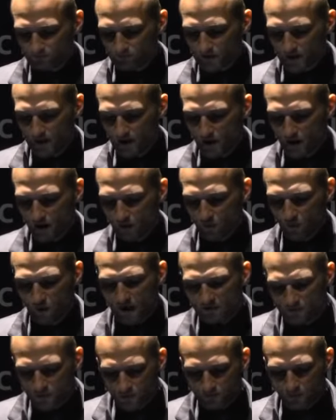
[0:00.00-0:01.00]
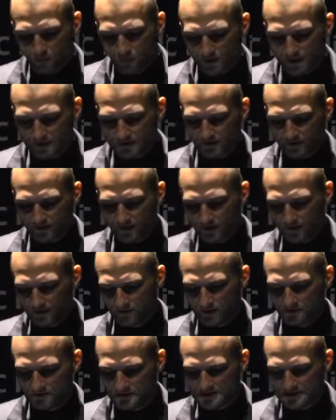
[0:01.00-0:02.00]
one viewpoint
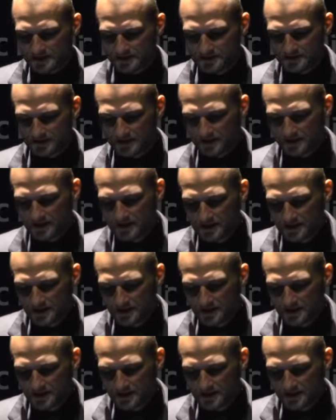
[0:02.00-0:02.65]
representing